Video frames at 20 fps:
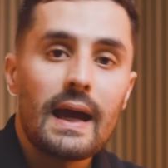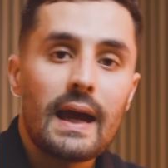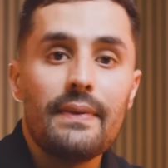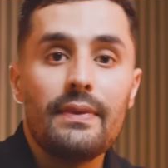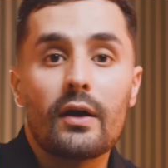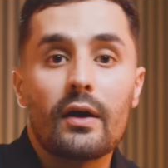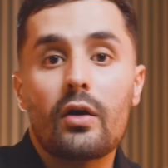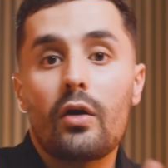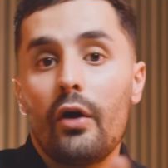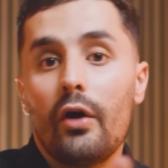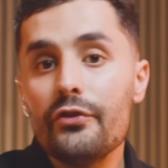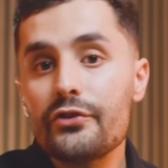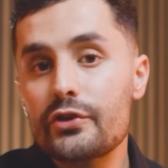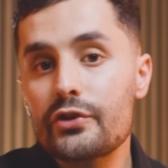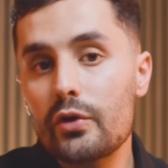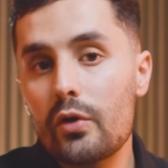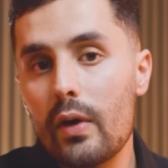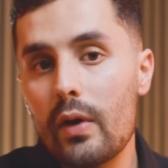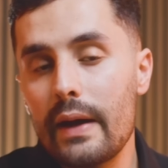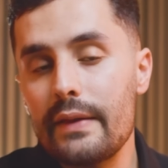and the
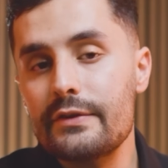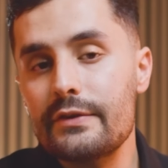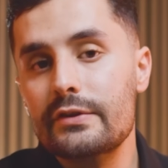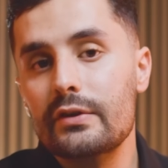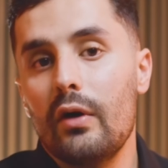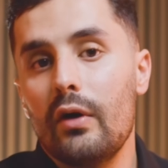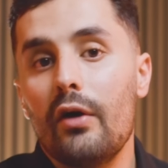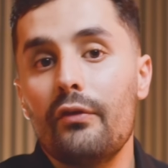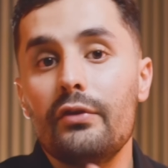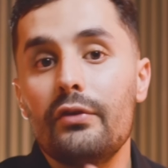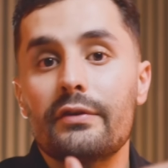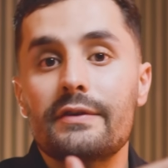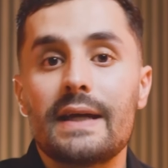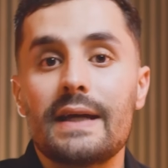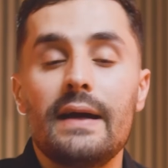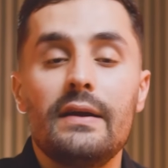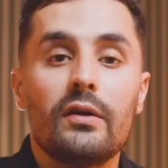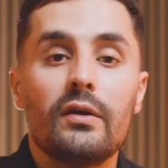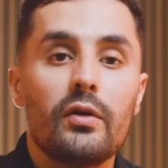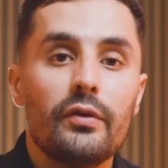consequence of your
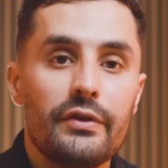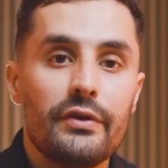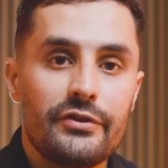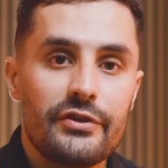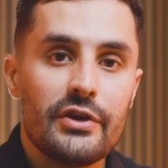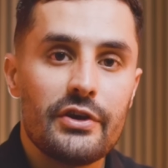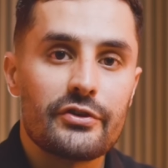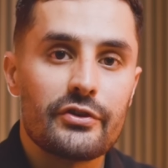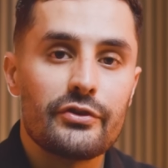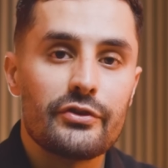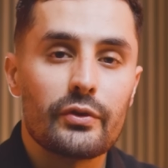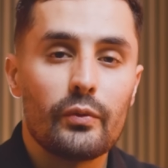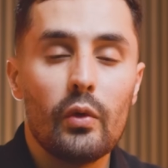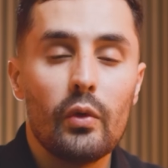technical decisions